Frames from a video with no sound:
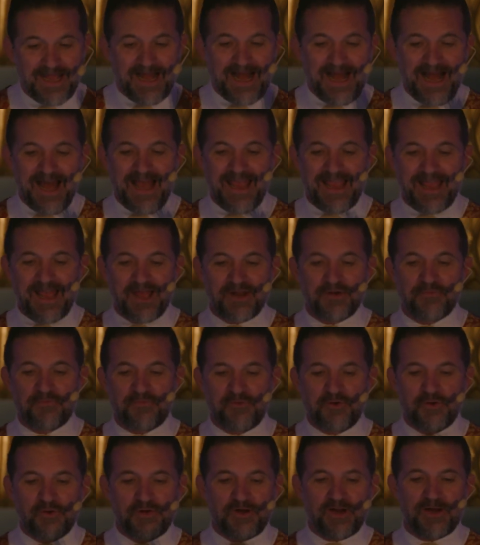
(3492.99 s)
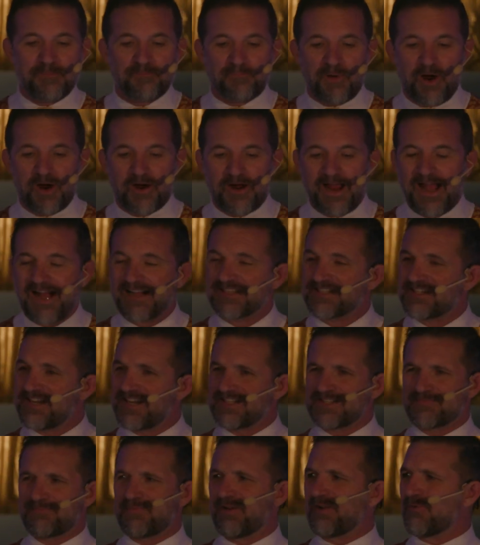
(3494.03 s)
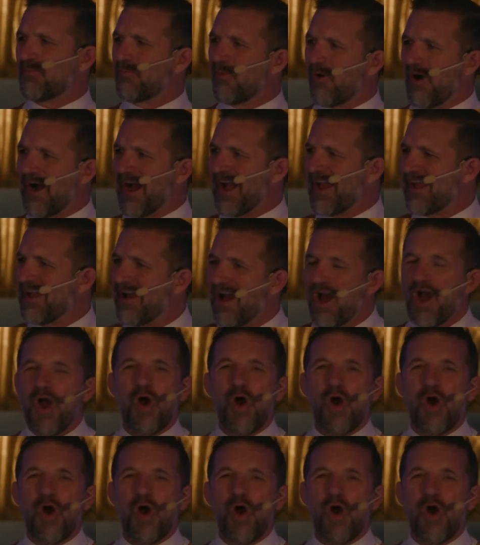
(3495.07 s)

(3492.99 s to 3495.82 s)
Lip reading: high-end food and bar access. But why